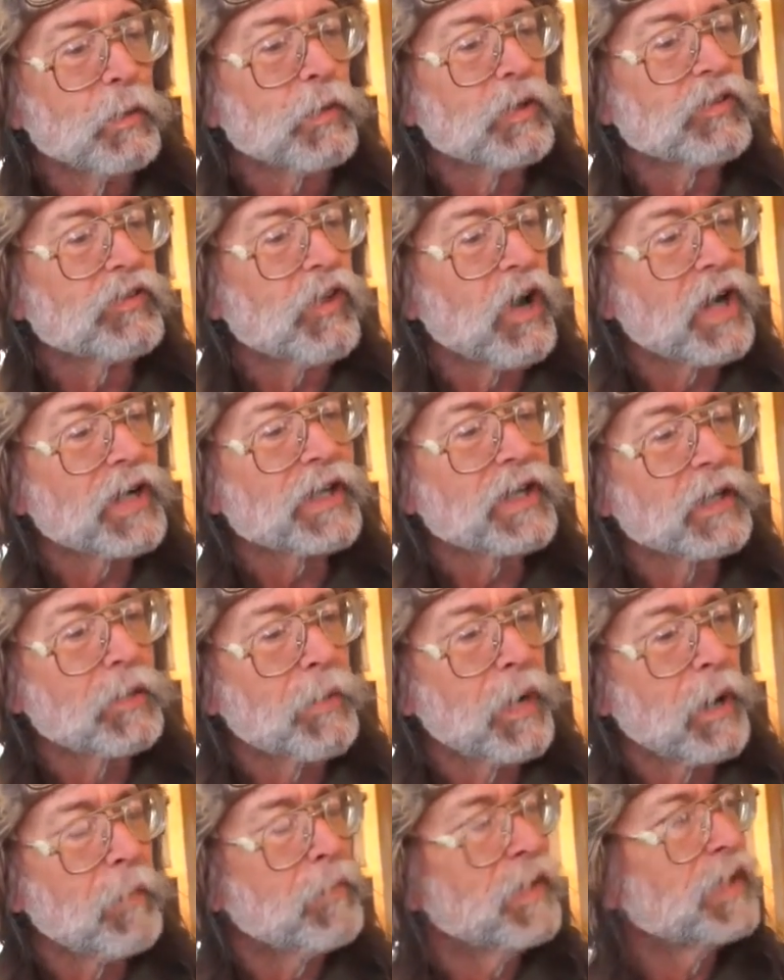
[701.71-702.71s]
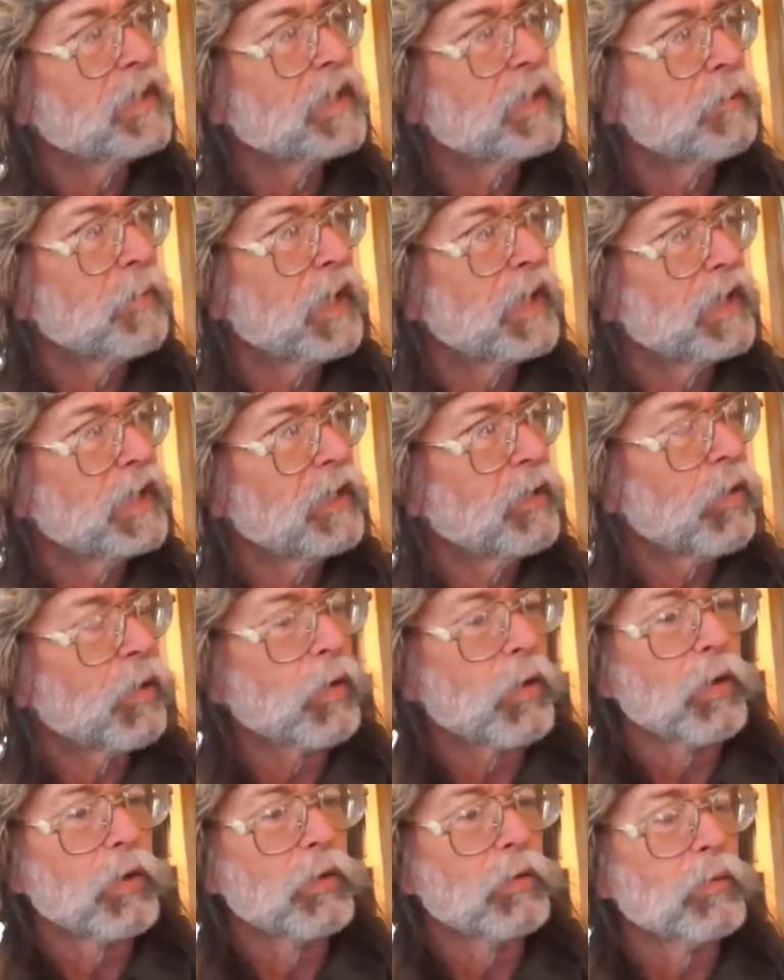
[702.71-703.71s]
we're talking about making money
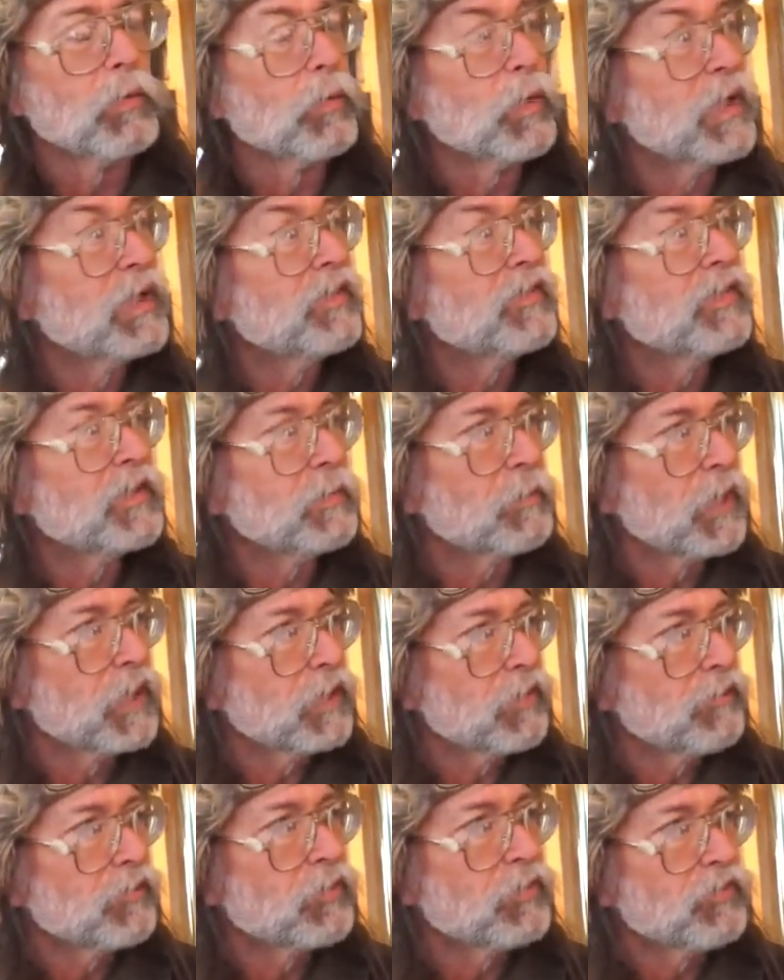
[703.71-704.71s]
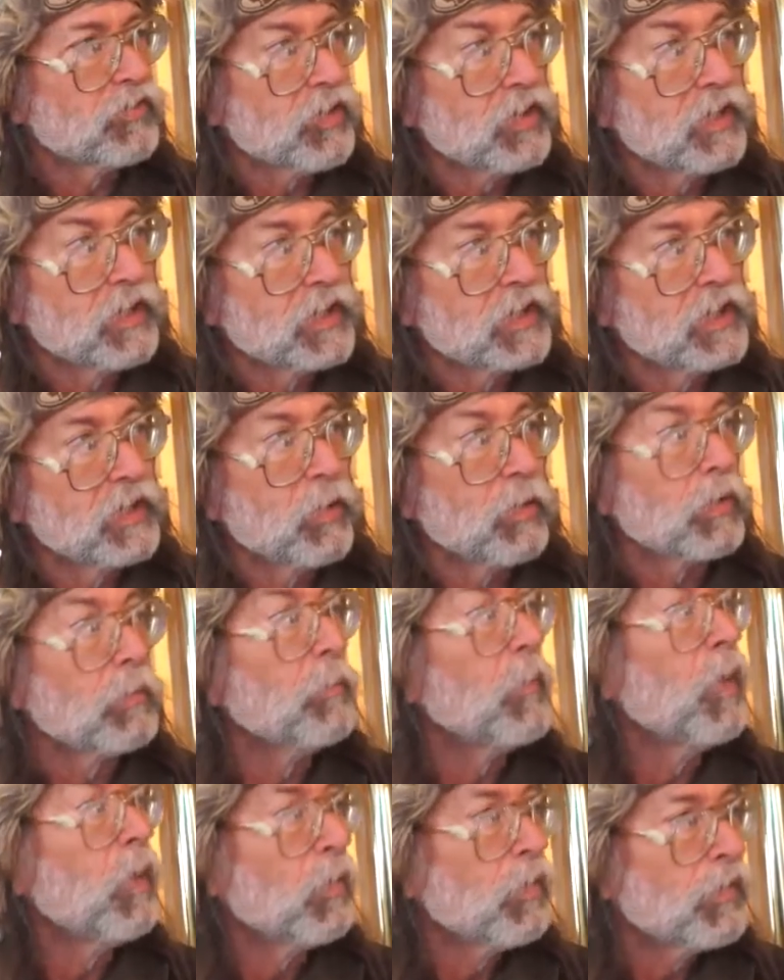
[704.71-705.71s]
or raising money for a charity, or
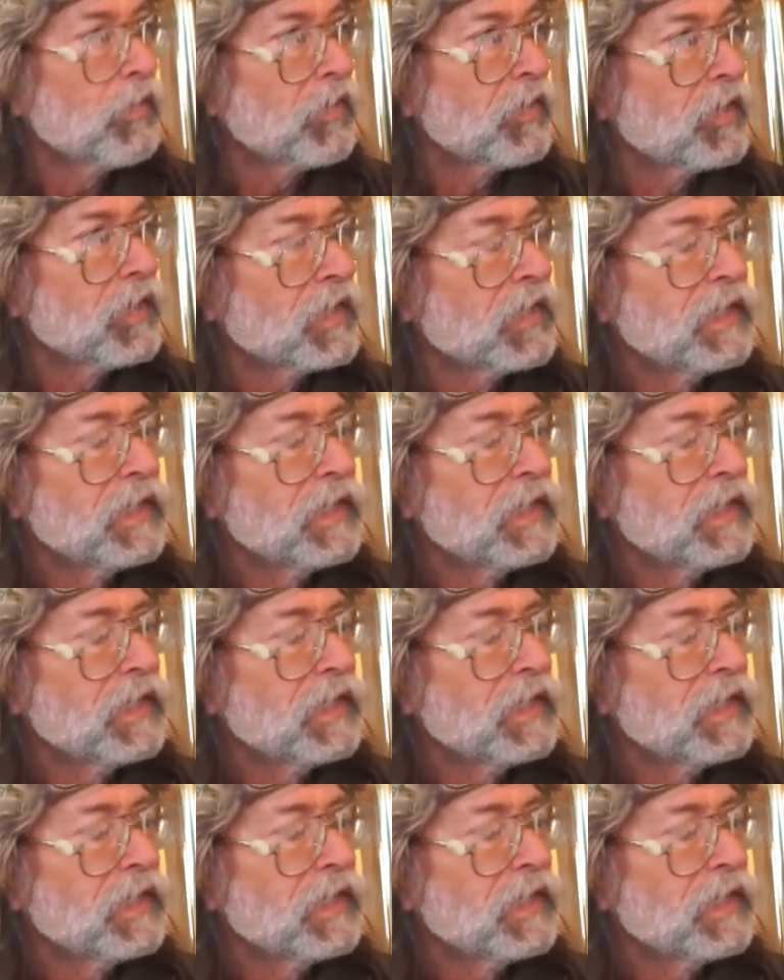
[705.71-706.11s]
both.